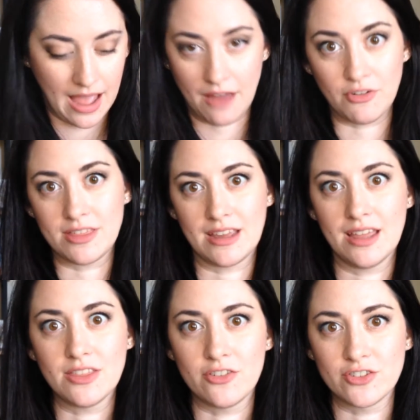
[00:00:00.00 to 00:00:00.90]
everything
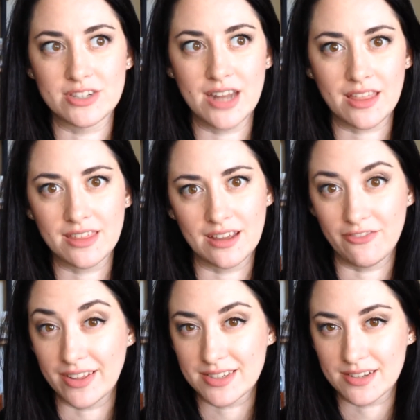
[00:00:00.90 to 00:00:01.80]
in there. There's nothing
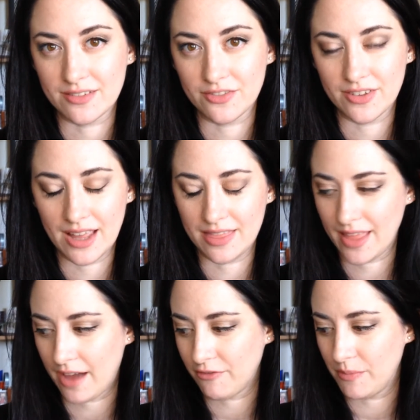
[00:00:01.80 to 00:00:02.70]
offensive in
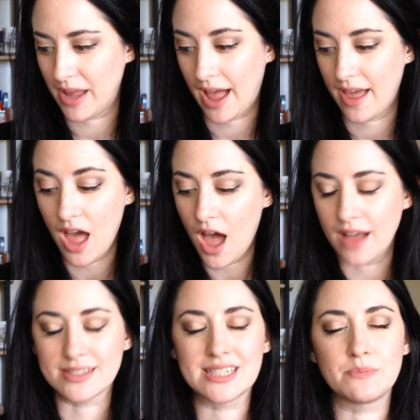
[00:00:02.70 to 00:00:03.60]
that for me. I
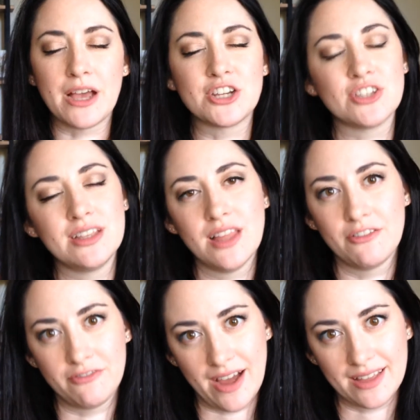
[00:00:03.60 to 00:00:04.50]
especially
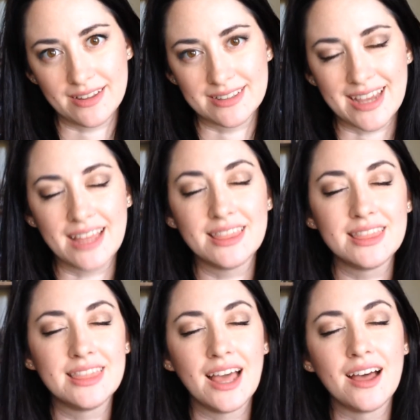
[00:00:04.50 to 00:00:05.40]
love violets. I
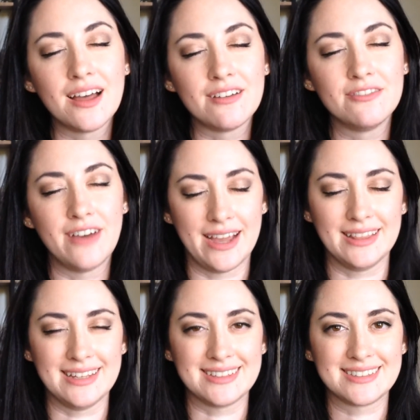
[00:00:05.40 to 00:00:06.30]
love
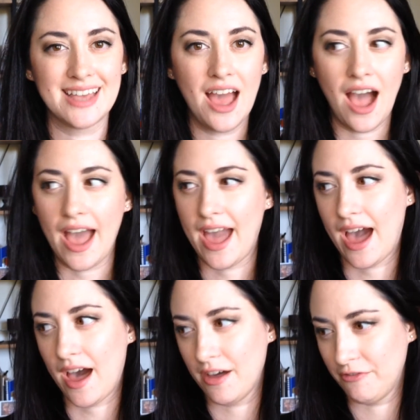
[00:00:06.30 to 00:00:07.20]
violets. I
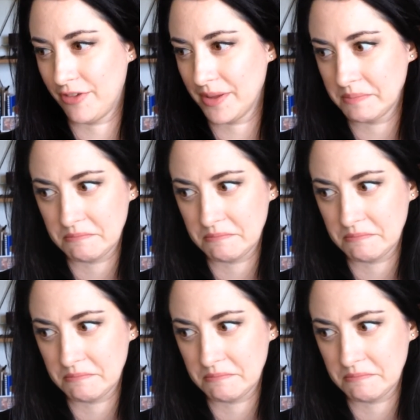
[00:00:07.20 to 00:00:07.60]
have